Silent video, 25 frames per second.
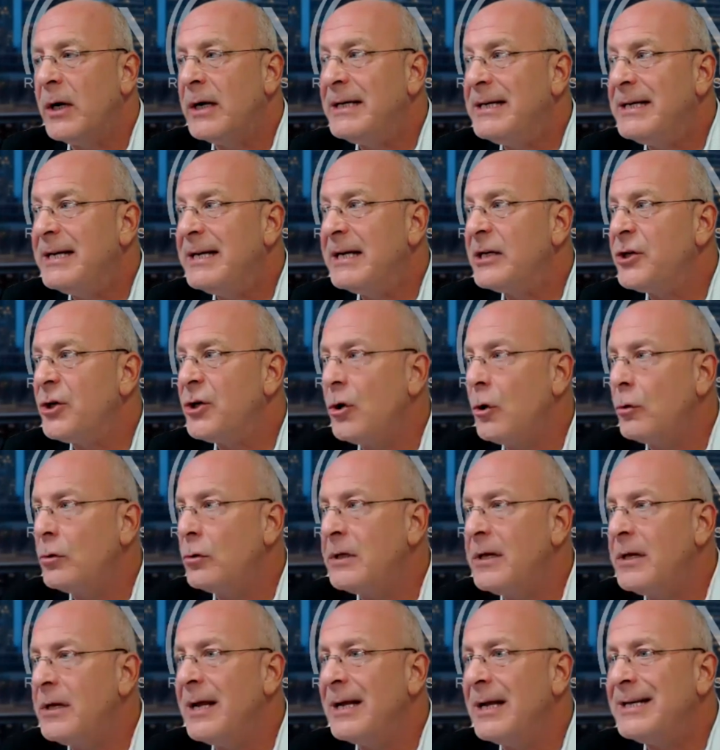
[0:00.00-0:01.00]
an
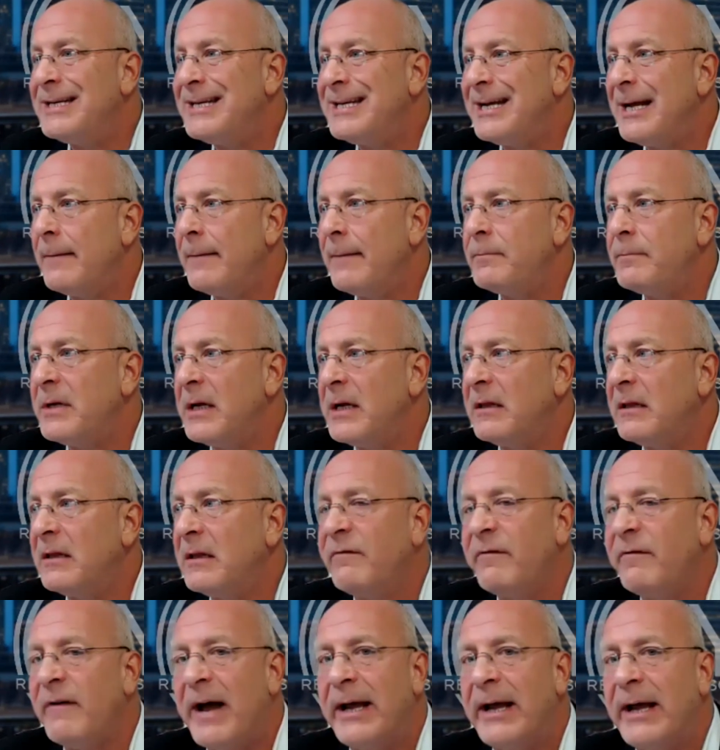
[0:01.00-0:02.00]
additional attempt at the
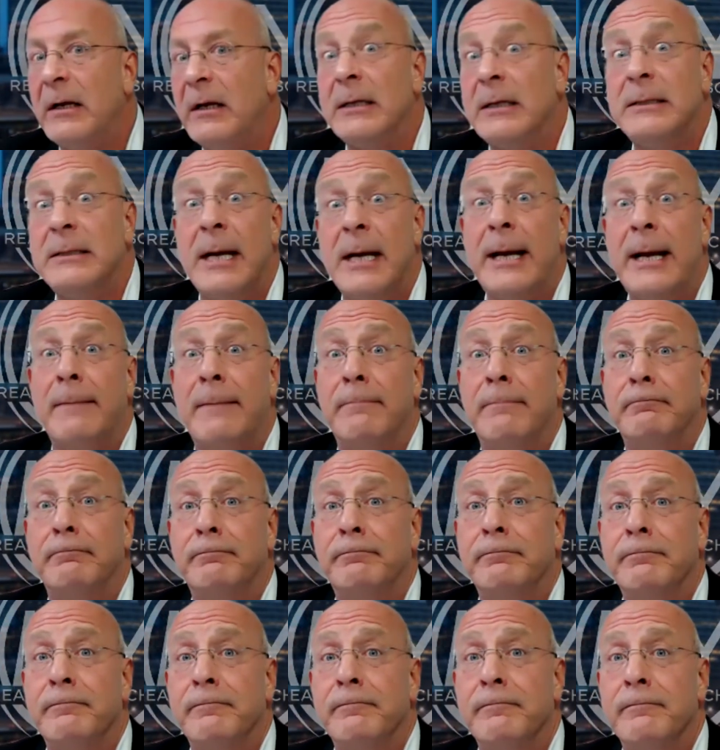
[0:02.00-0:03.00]
final exam.
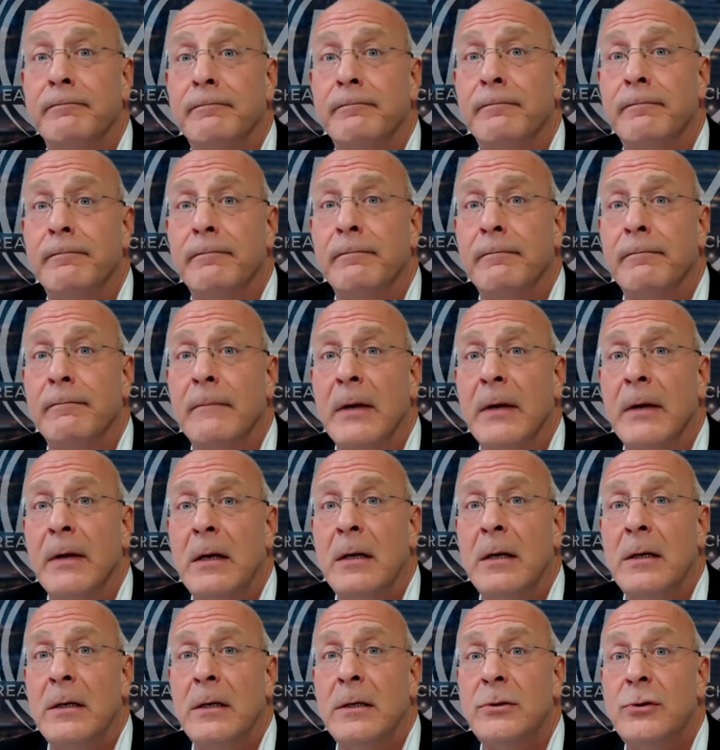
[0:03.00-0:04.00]

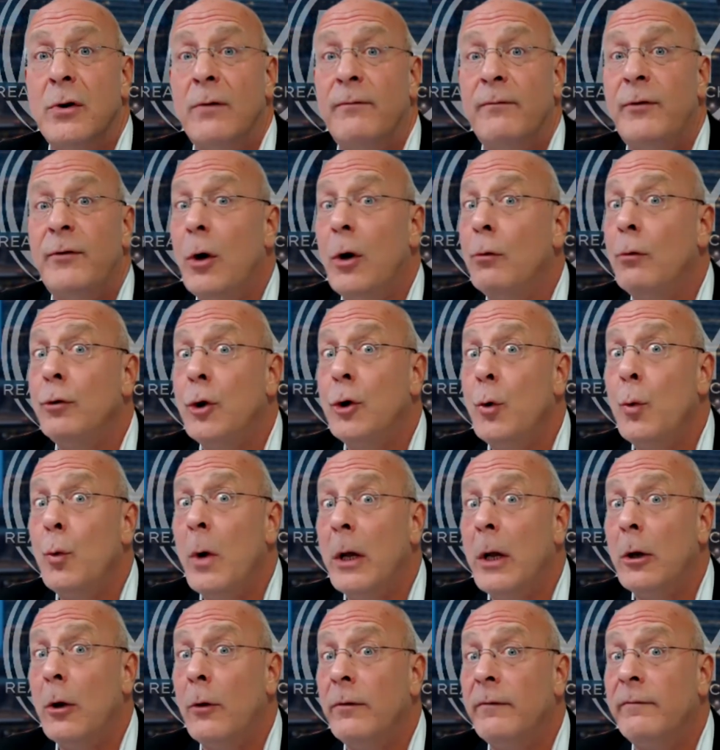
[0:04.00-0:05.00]
So if you don't do
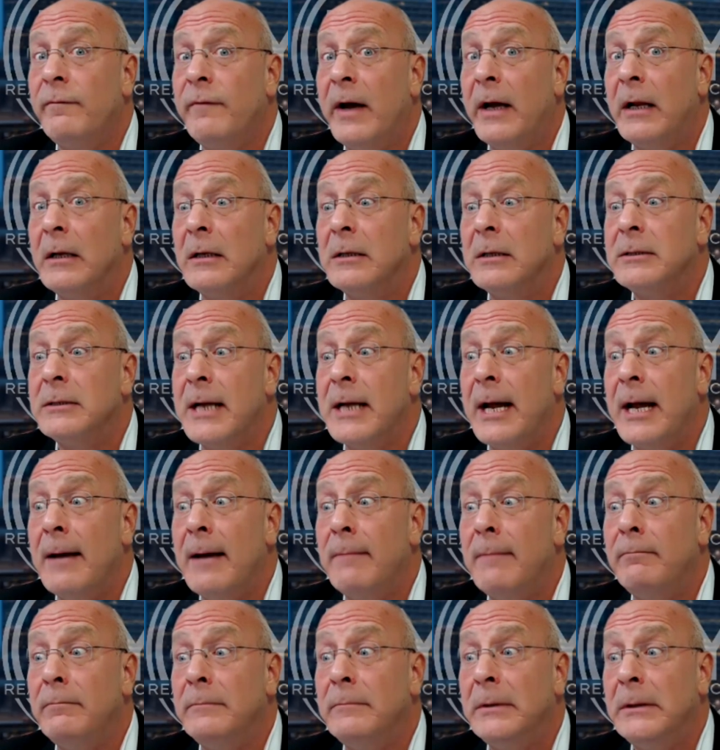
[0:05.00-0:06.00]
well on the final
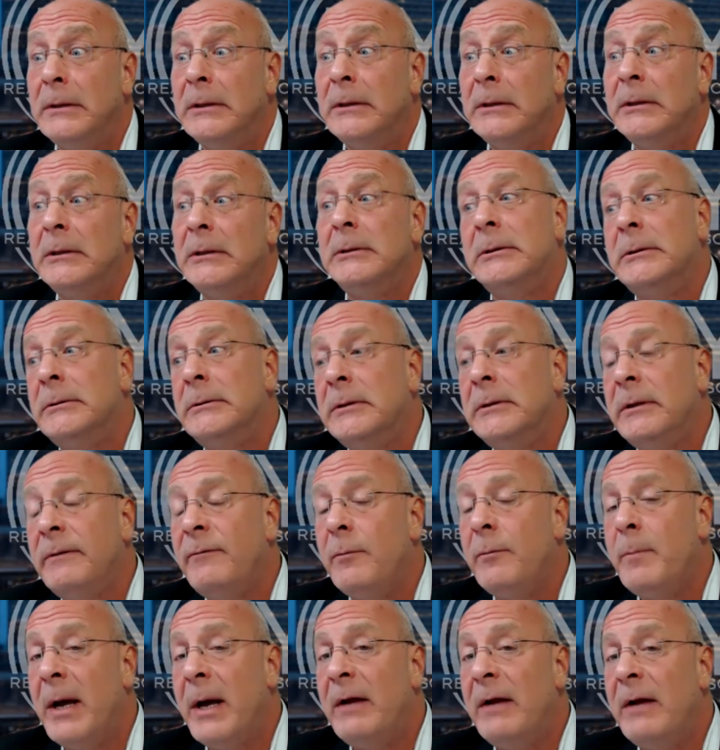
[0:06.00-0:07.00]
exam,
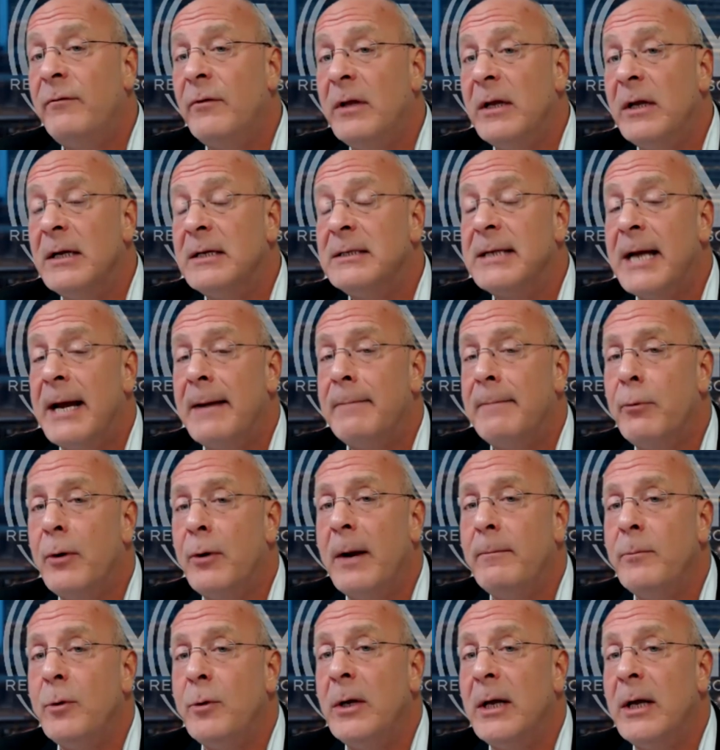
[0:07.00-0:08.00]
you paid for the exam
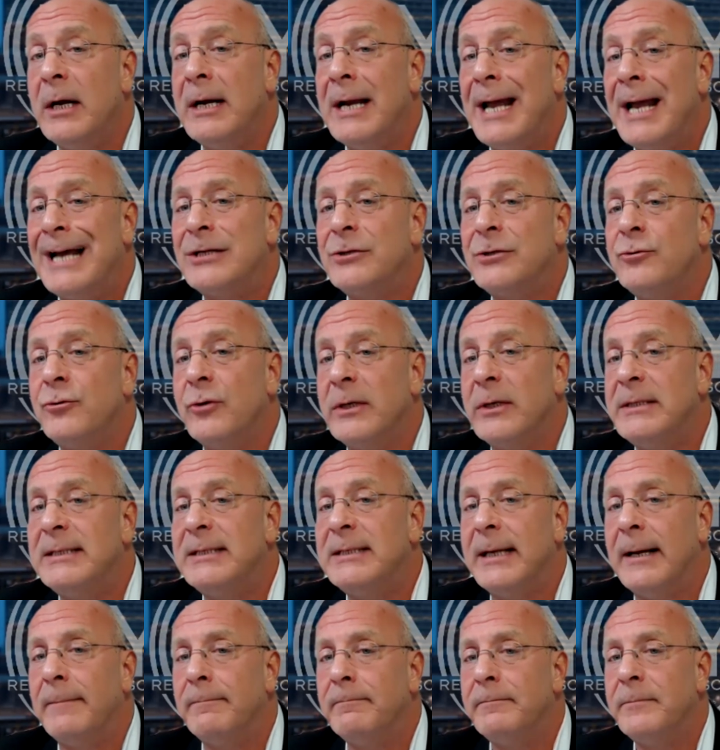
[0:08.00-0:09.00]
prep, you get an extra
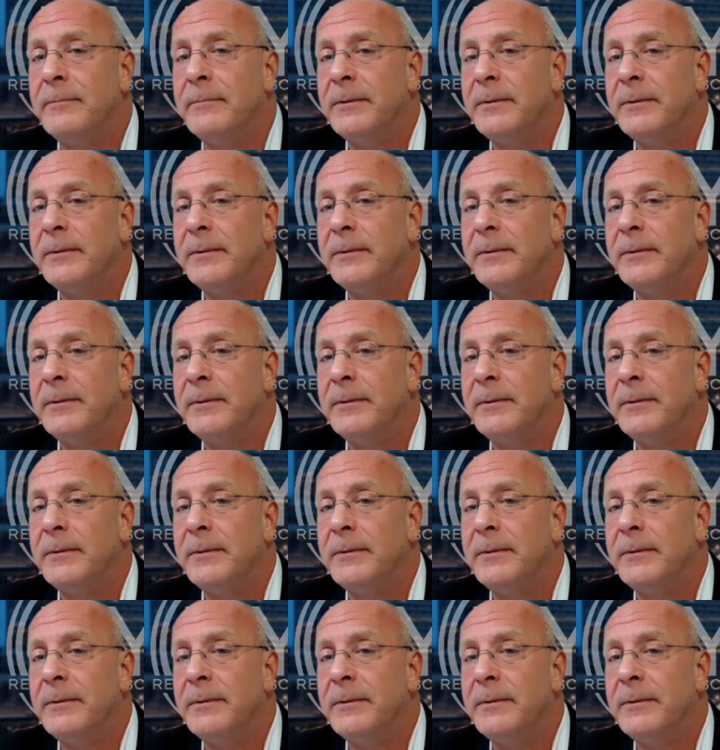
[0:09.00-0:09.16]
attempt.